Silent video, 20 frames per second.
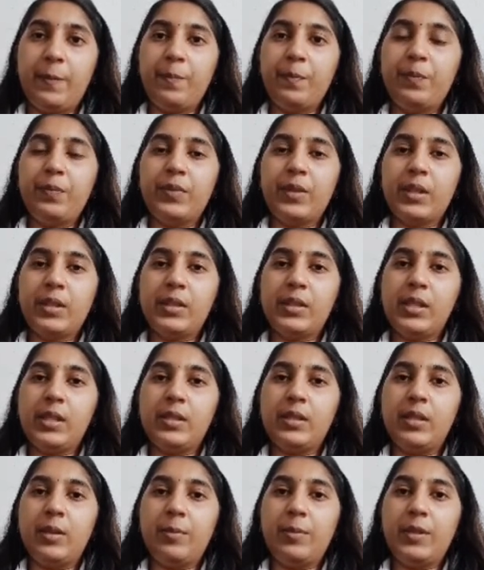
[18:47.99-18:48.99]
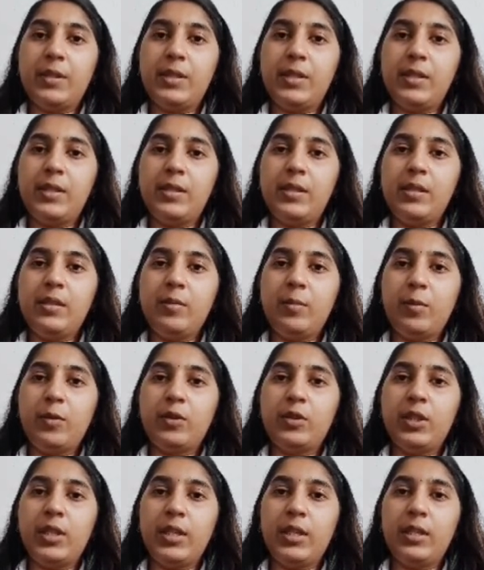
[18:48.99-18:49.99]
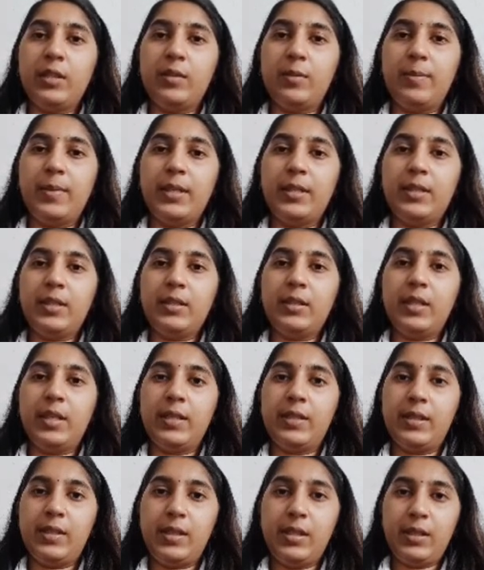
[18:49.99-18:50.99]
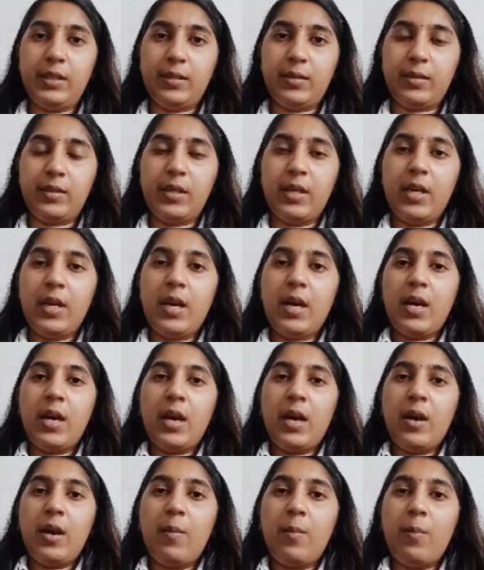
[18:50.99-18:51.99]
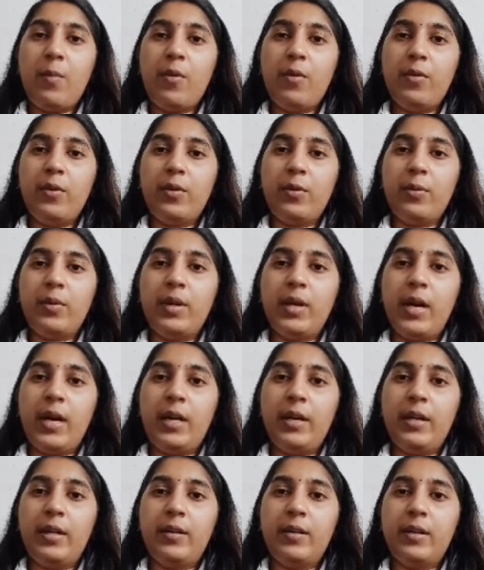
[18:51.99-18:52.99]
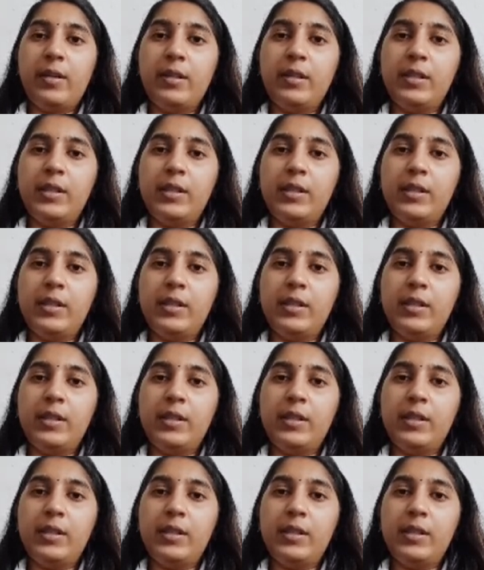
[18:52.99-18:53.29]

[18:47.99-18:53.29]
Thus, the persistence project is better than Sneakers. Moreover, IRR is